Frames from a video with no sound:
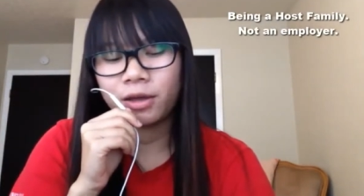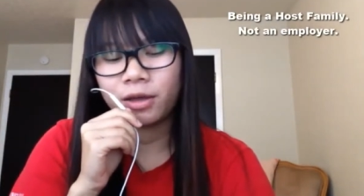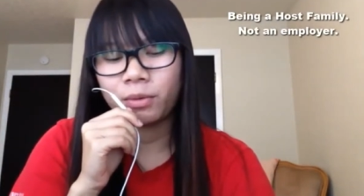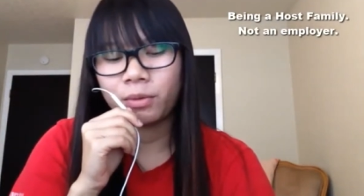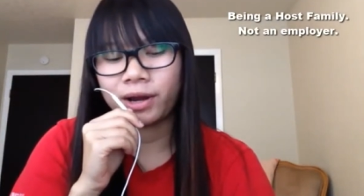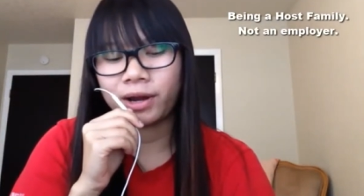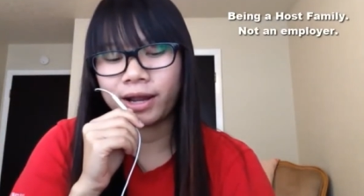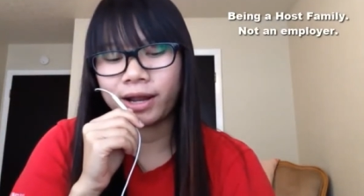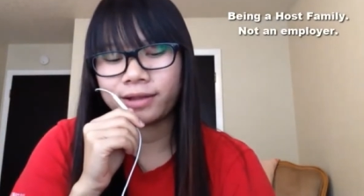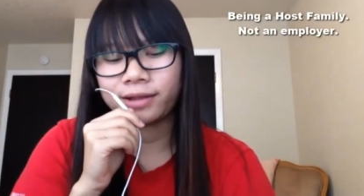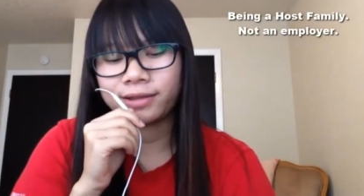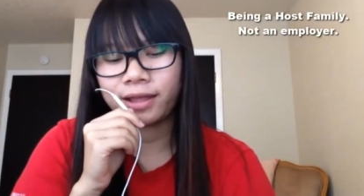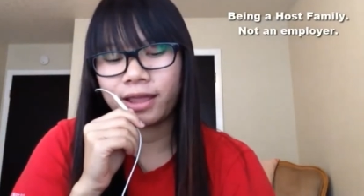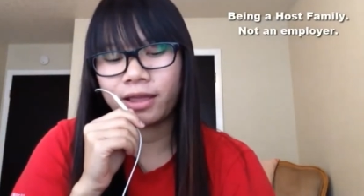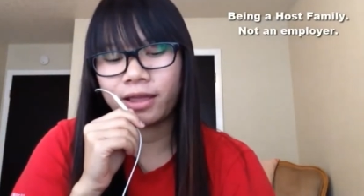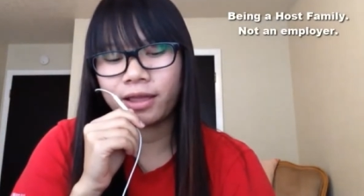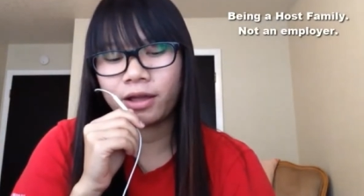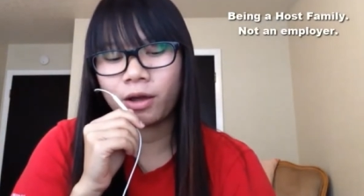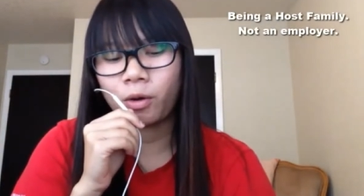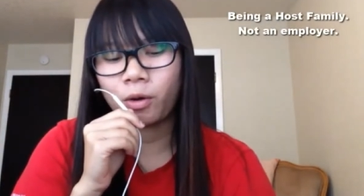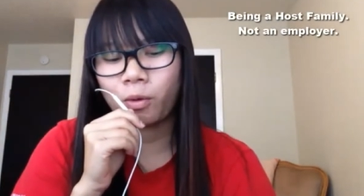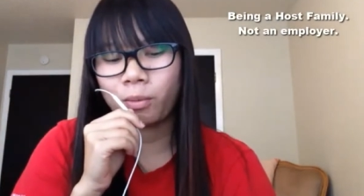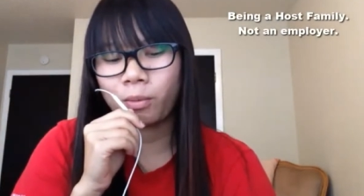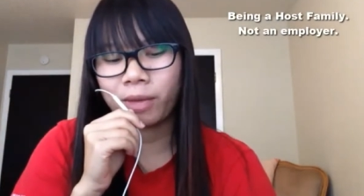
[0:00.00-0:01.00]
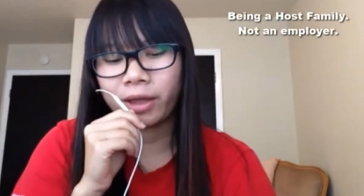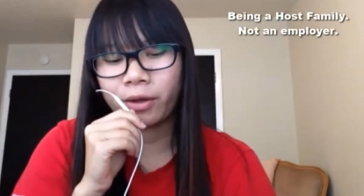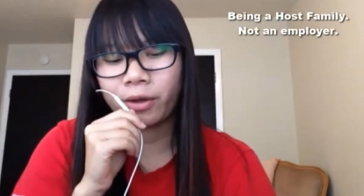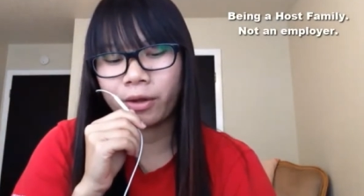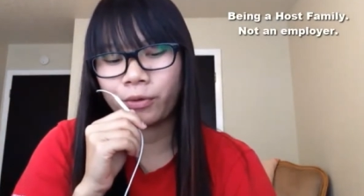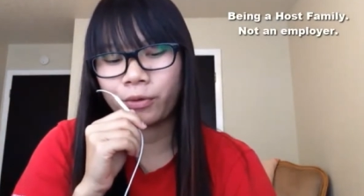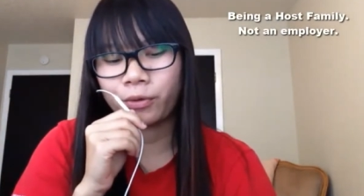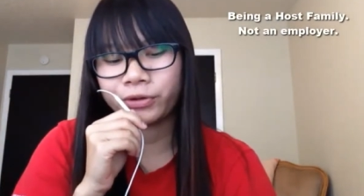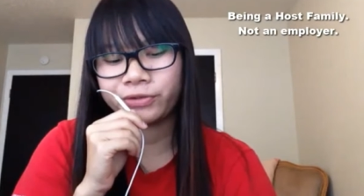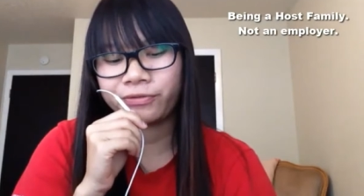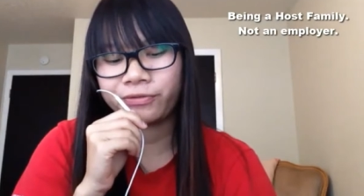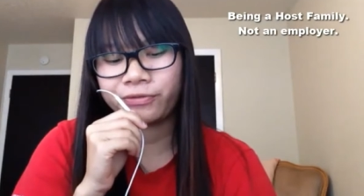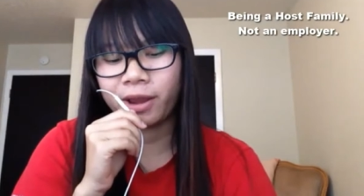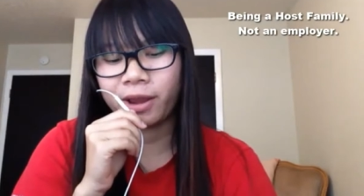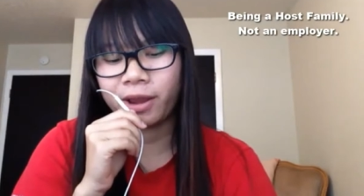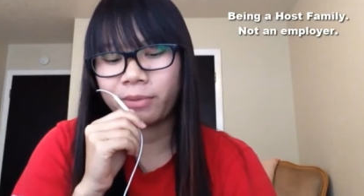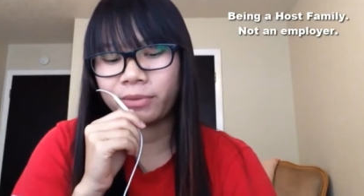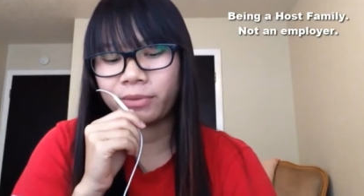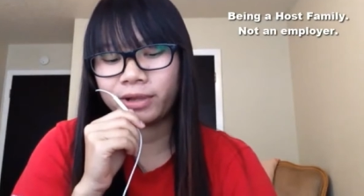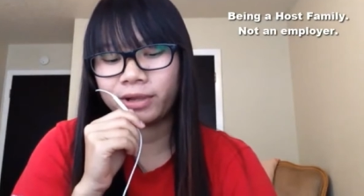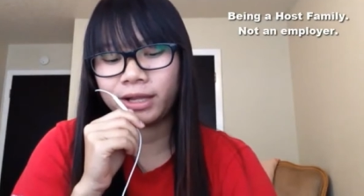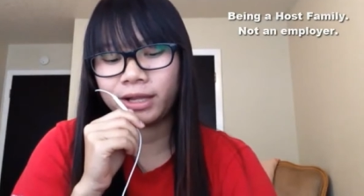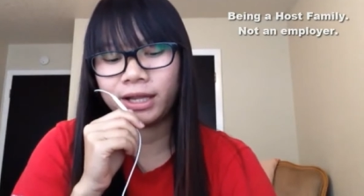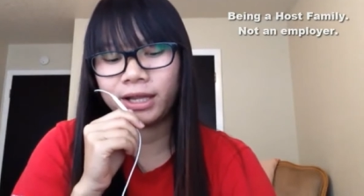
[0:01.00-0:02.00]
when I say, oh, my host
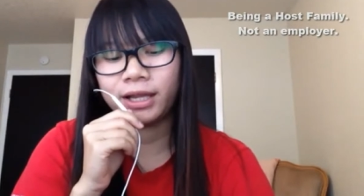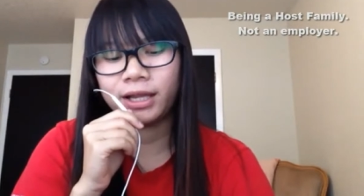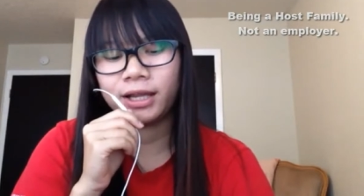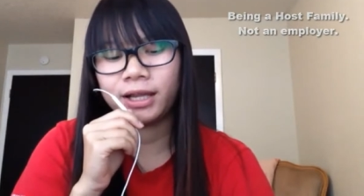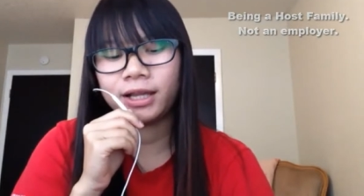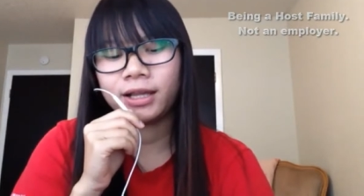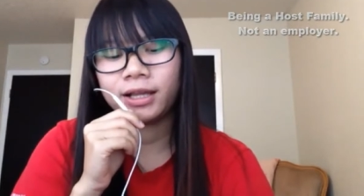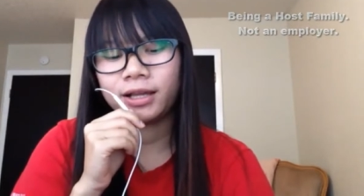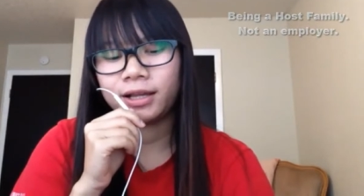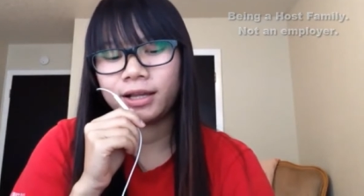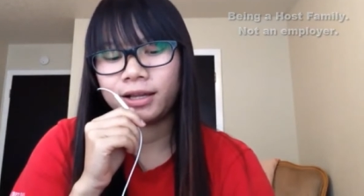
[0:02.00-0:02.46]
family,